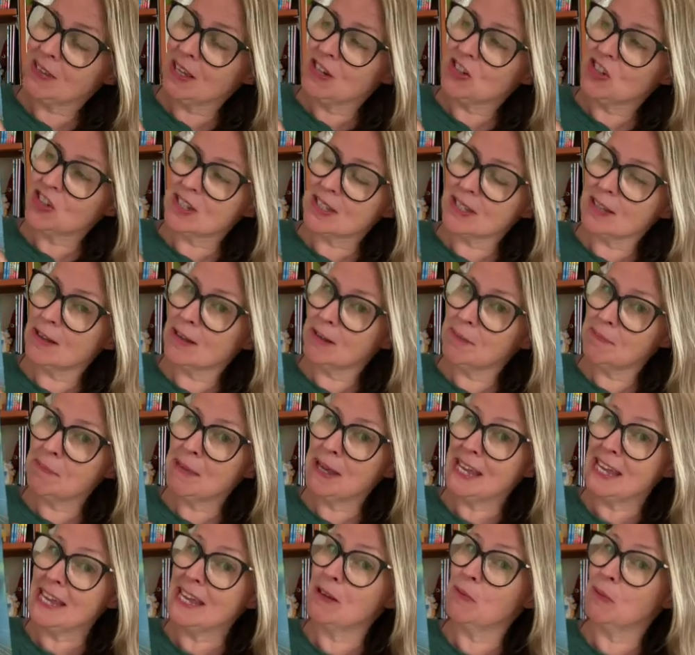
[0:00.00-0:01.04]
just like
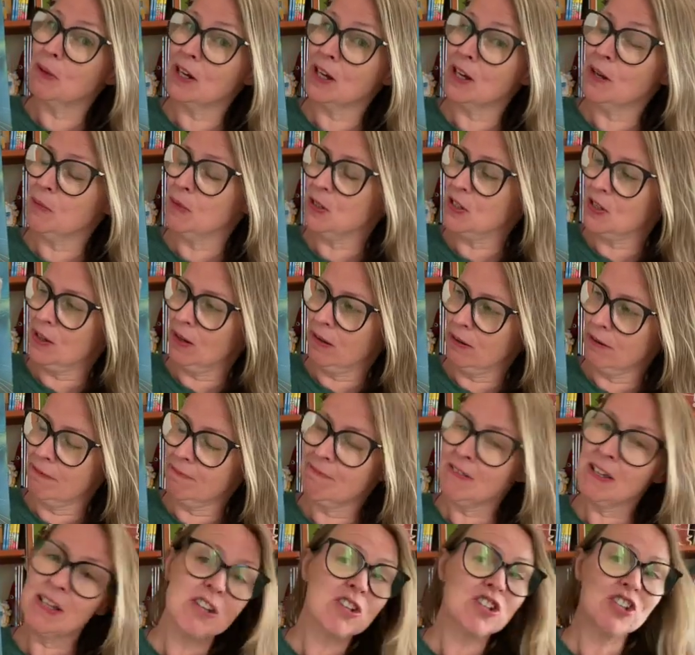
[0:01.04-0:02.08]
me, when I was young,
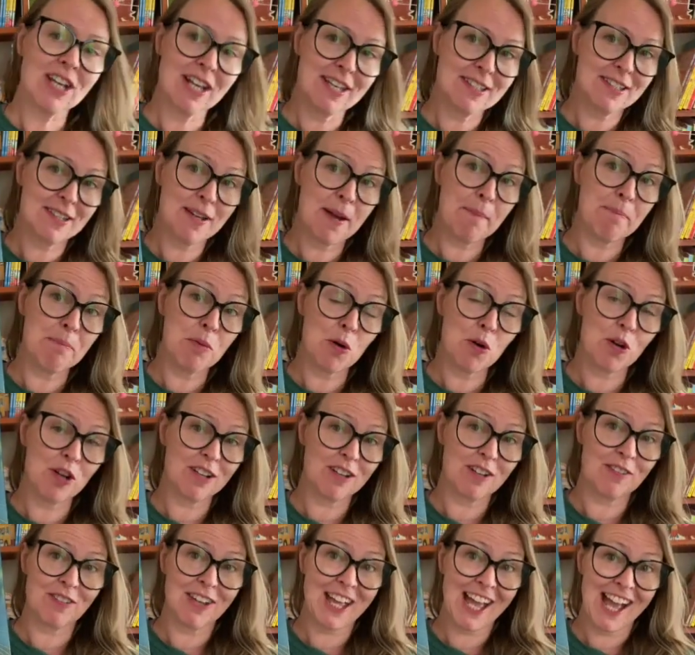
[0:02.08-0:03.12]
she has a book
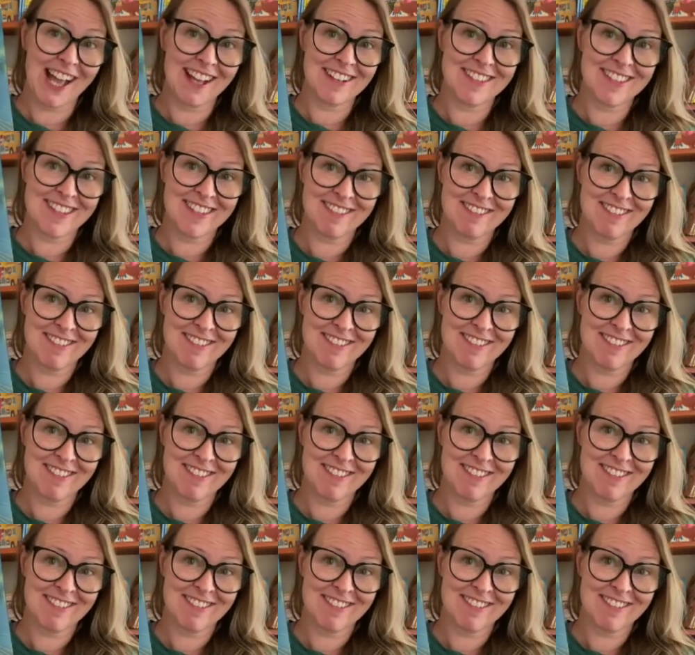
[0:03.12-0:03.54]
of cats.